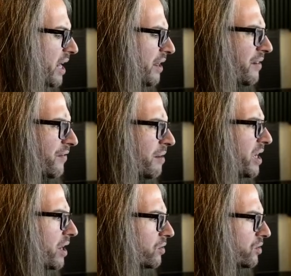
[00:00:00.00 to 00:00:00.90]
And I think
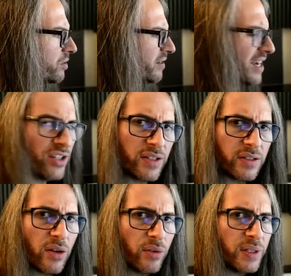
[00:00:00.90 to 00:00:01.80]
Vimeo, did they just
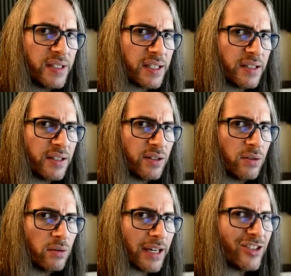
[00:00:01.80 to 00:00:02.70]
go
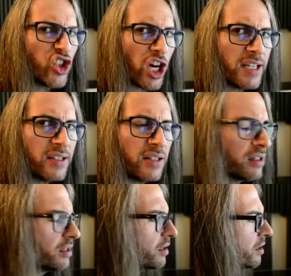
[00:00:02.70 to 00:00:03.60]
362? Like just?
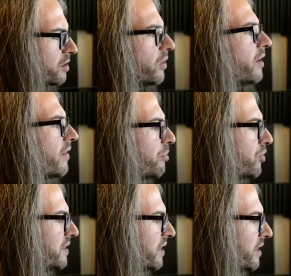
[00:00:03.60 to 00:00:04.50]
So we don't have that
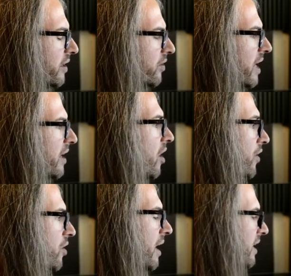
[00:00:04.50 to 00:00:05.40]
preset in here yet,
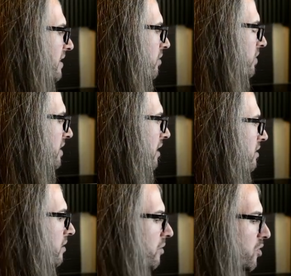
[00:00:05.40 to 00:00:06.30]
although I guess it would
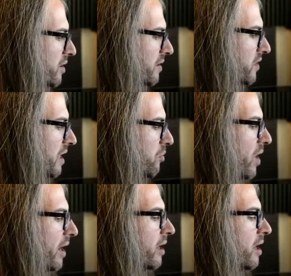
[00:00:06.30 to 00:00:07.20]
technically work the same
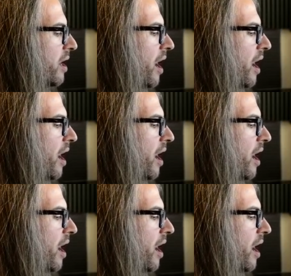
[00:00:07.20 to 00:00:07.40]
way.